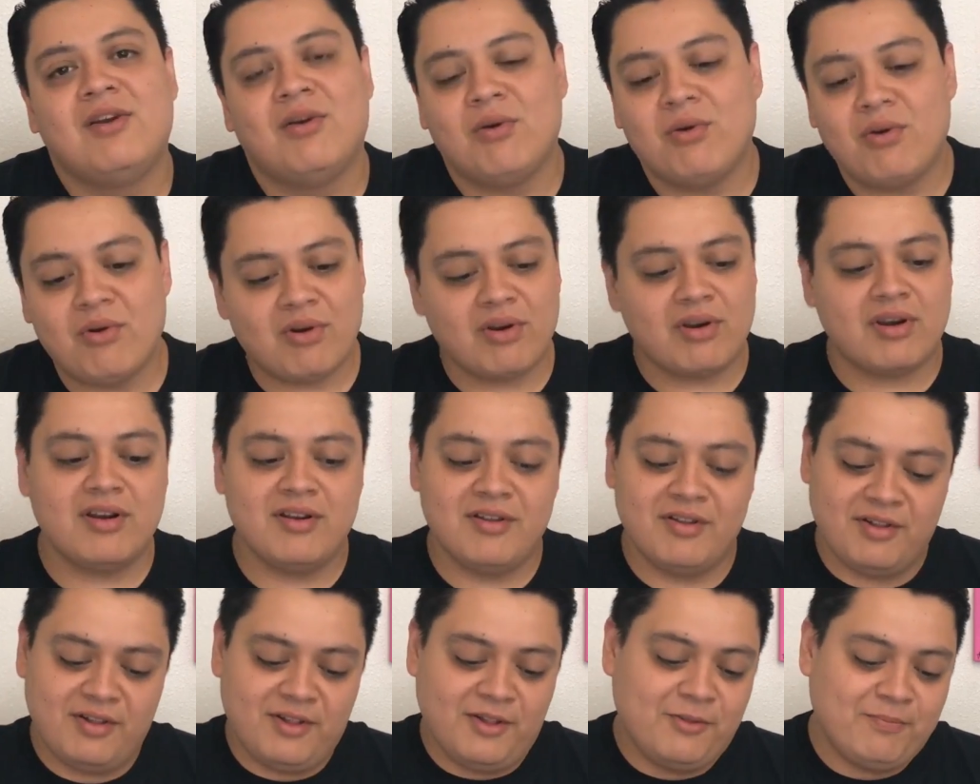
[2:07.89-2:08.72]

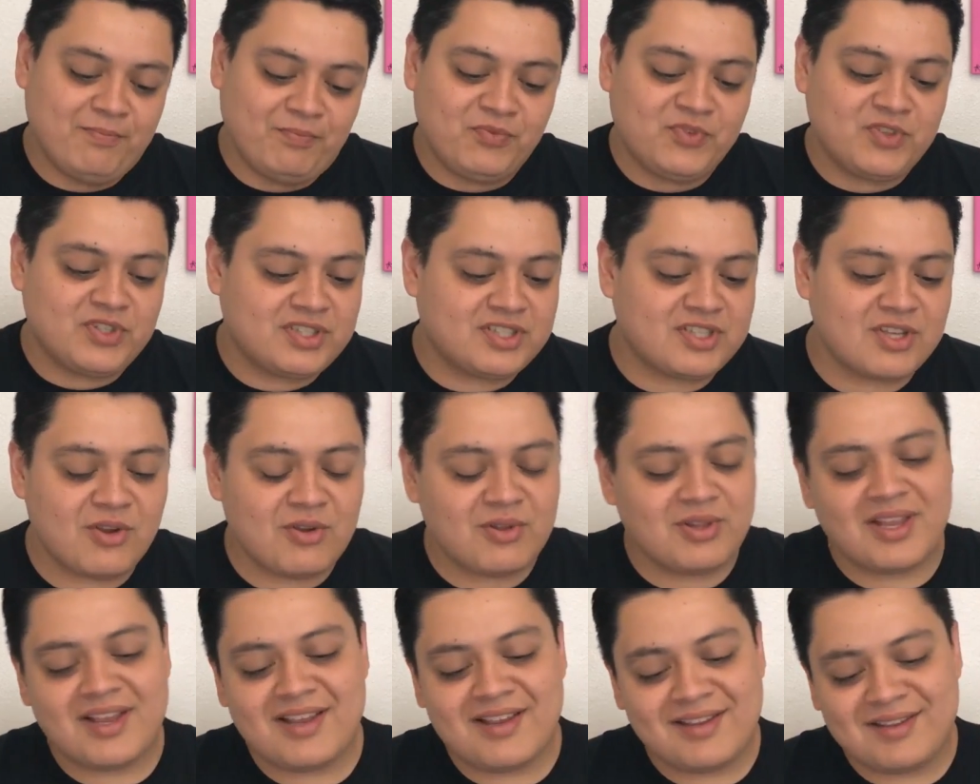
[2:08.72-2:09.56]
Or
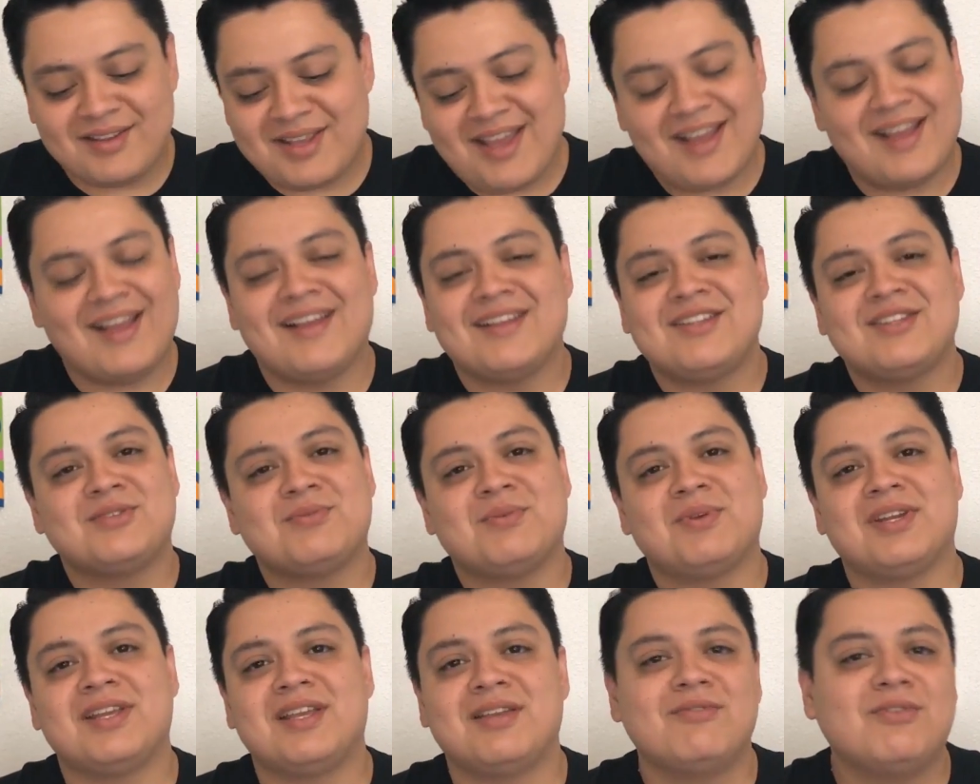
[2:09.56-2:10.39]
so, like, yeah, I
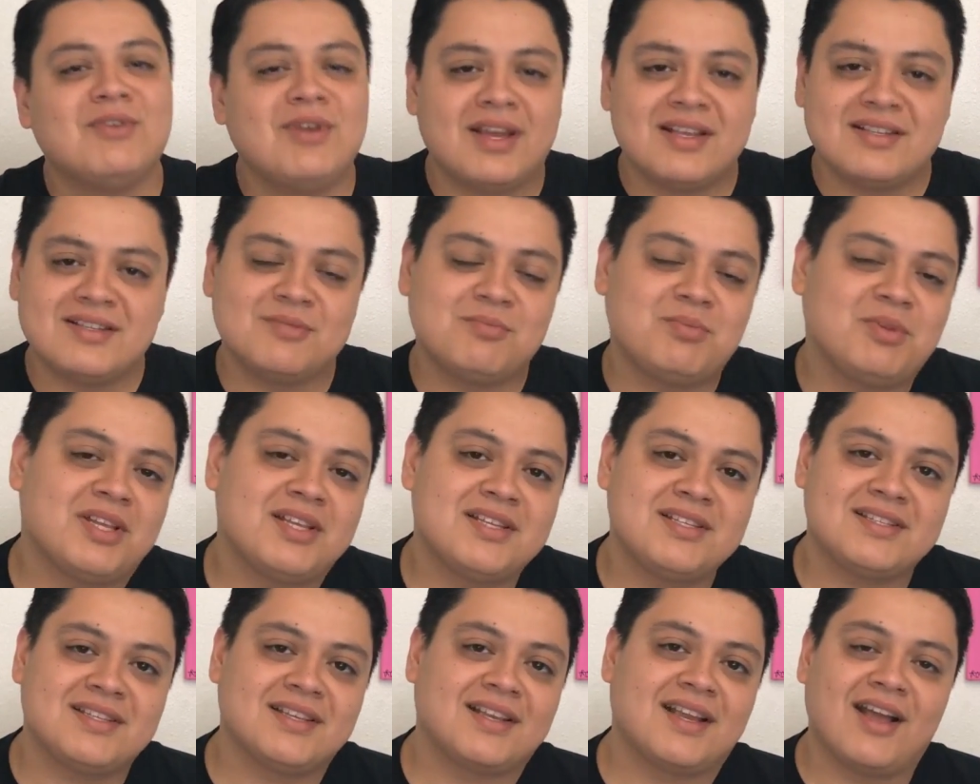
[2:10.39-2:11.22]
just want to give you guys a
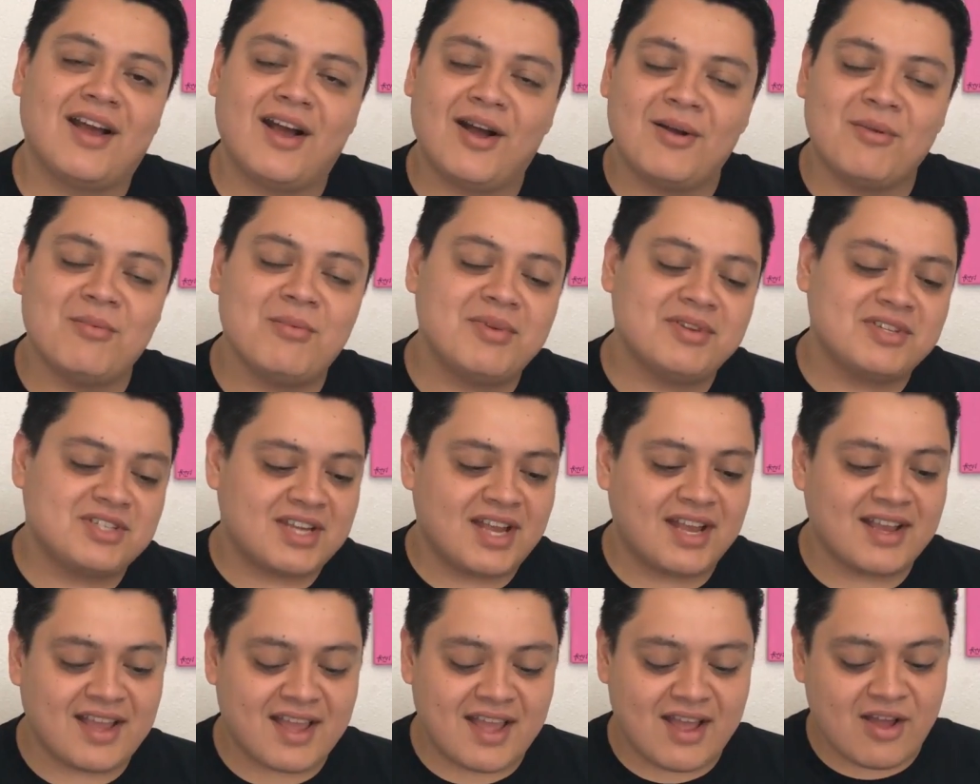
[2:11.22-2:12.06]
place to come and
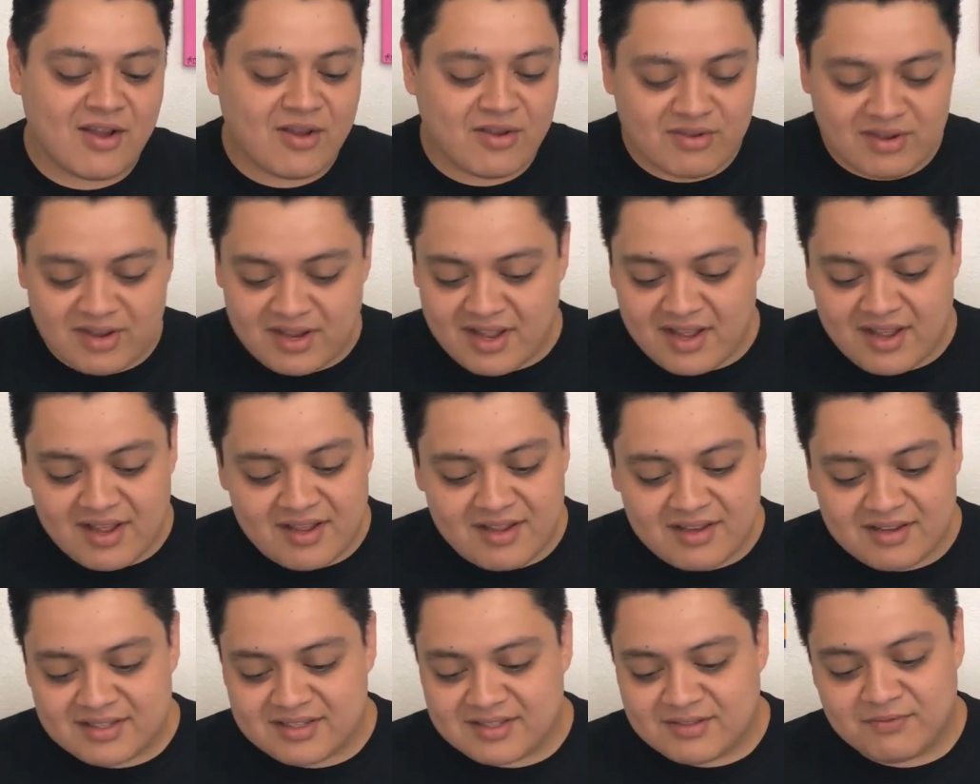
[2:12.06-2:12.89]
check
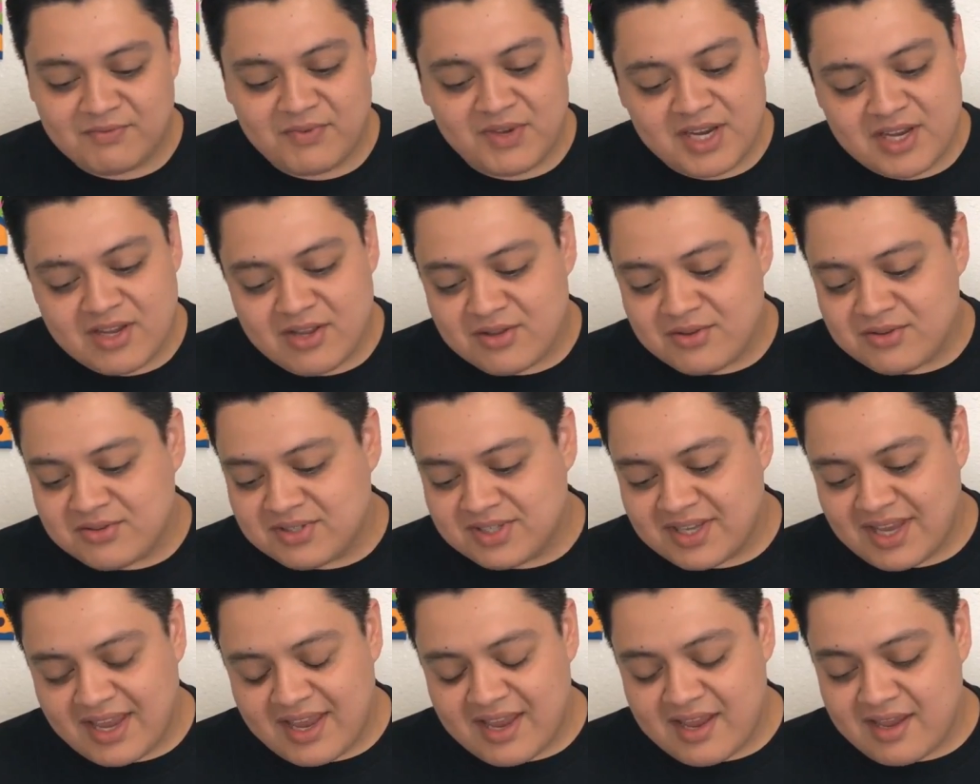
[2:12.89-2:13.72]
out some
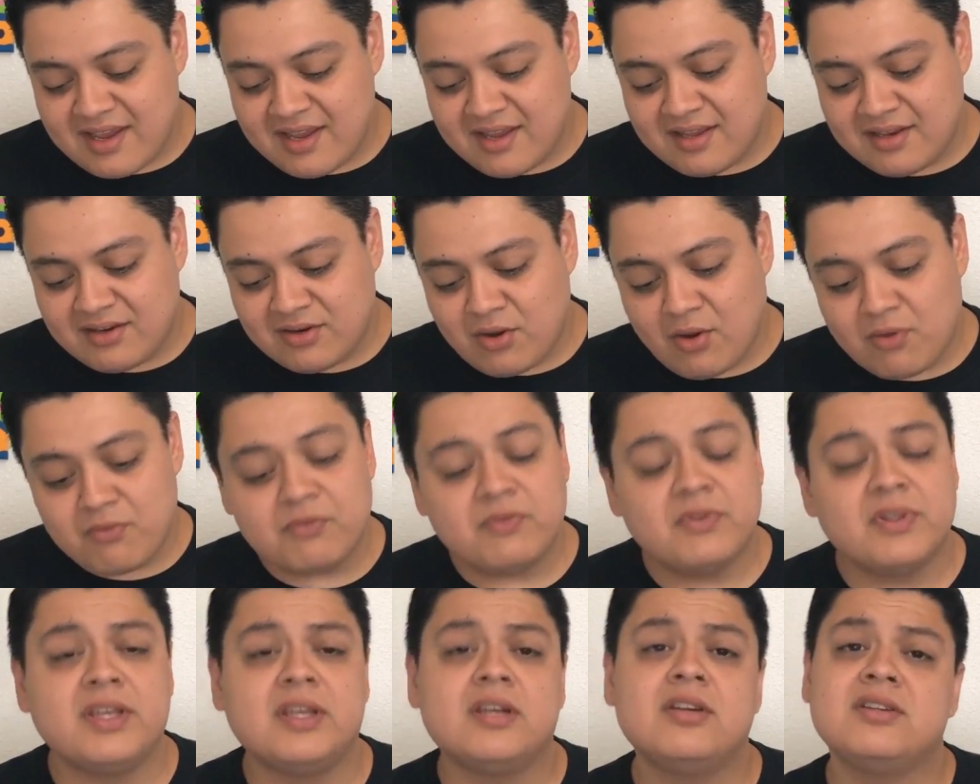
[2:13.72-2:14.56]
videos and
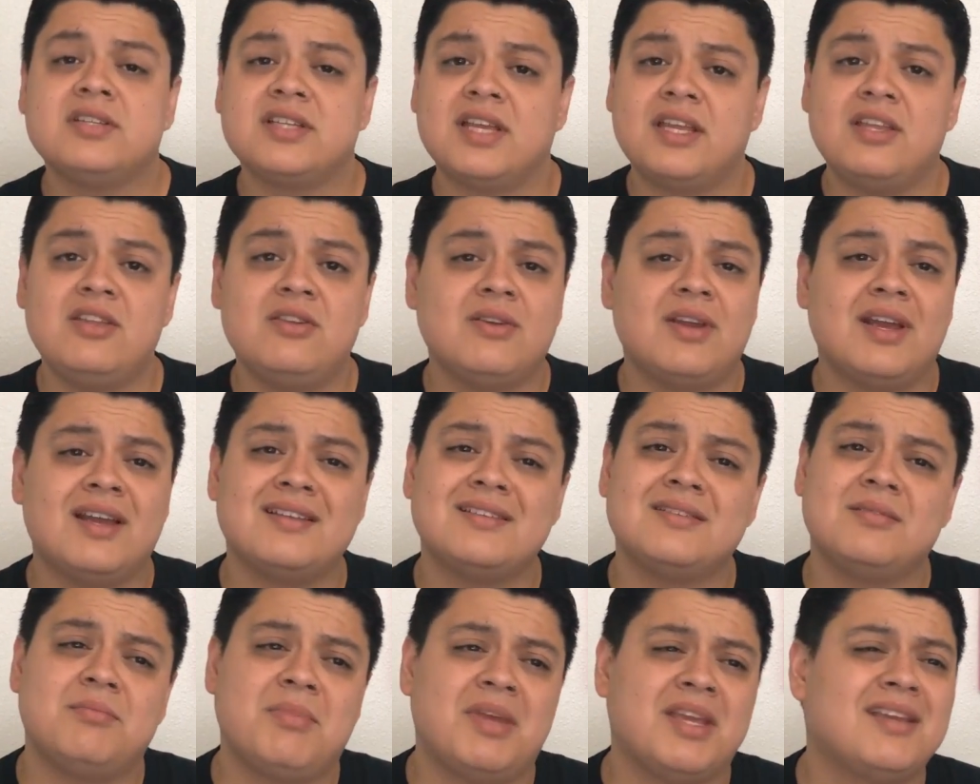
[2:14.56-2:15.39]
hopefully entertain you
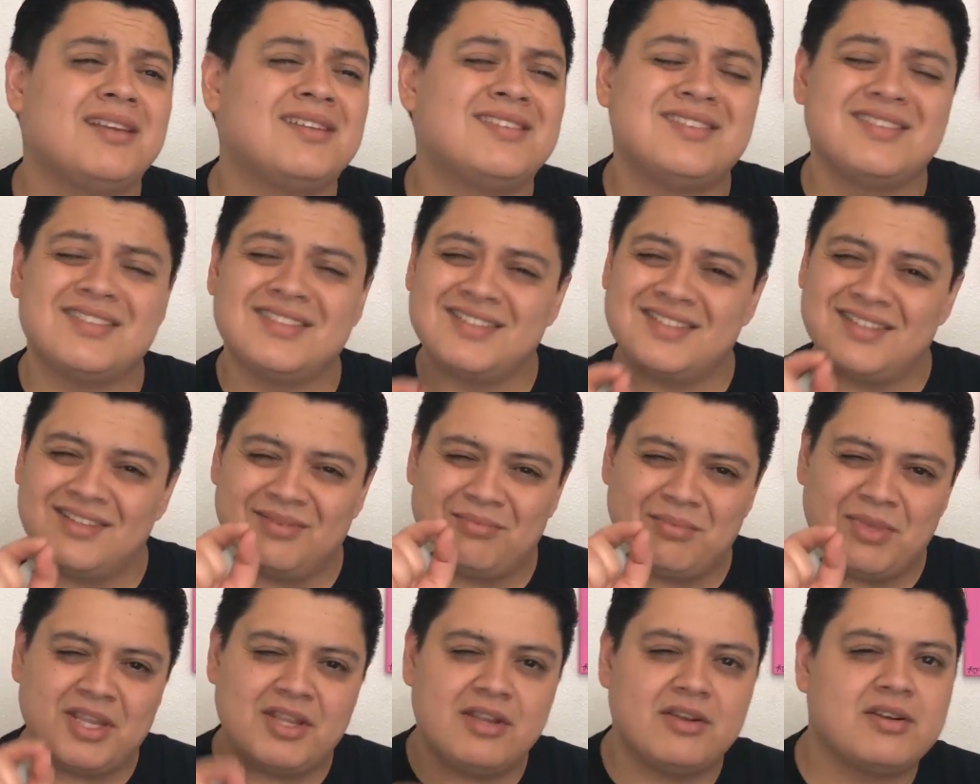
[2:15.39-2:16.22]
guys and make it just
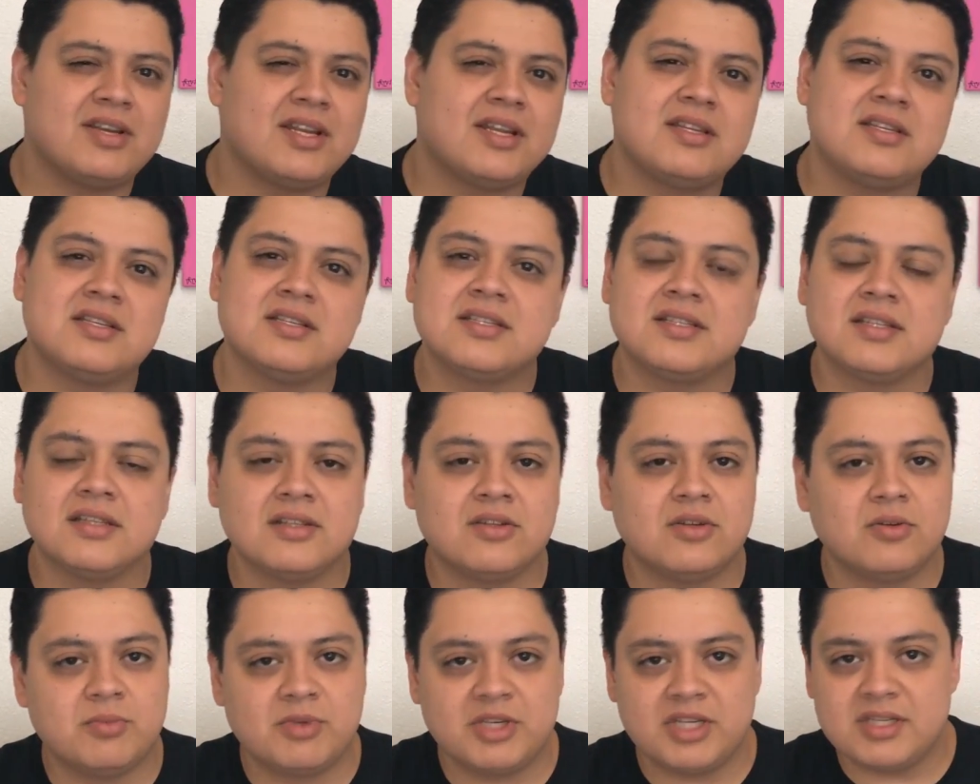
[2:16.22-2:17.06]
make your day just a
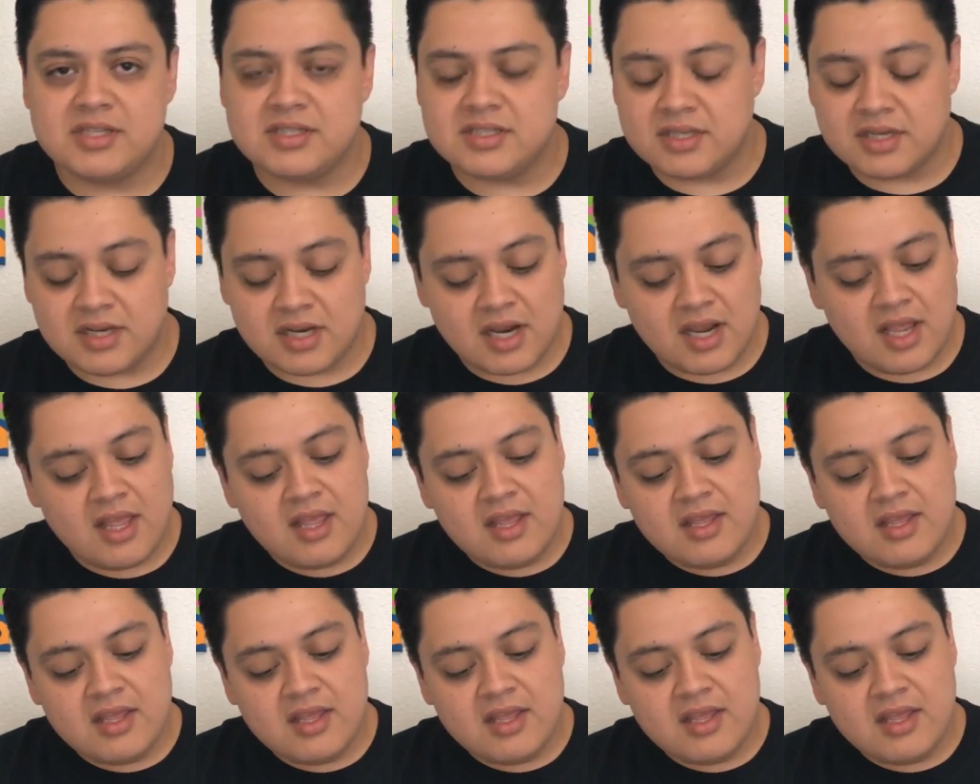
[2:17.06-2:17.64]
little bit easier.